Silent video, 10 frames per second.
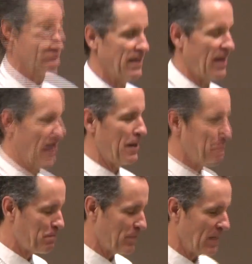that,
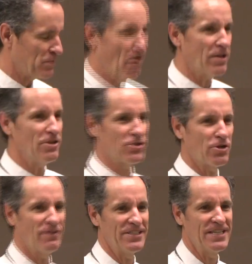as part of your
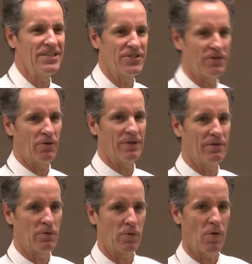service teaching,
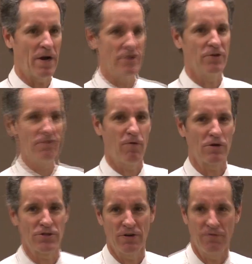you're required to do
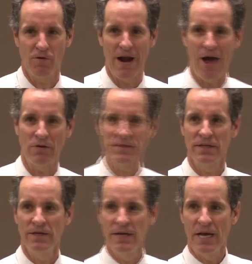four hours.
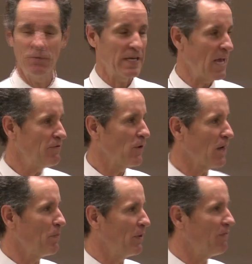We gave you a
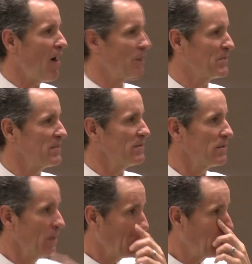couple of
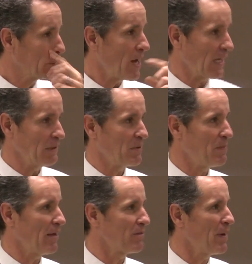options. We'll talk a little bit
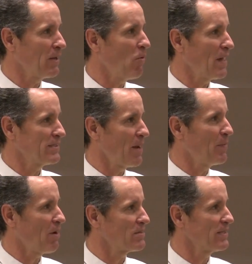about the Money Wise
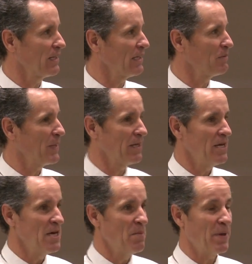seminars in a little bit.
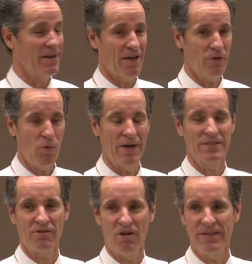But another one
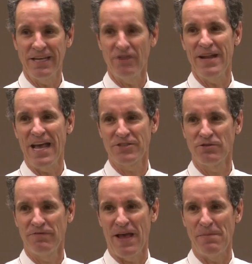is called the
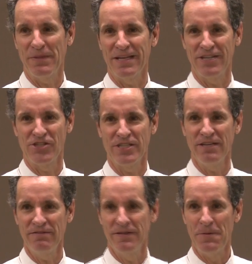International Family
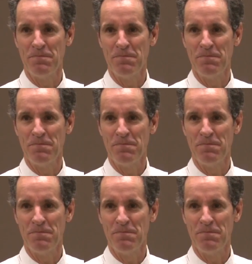Initiative.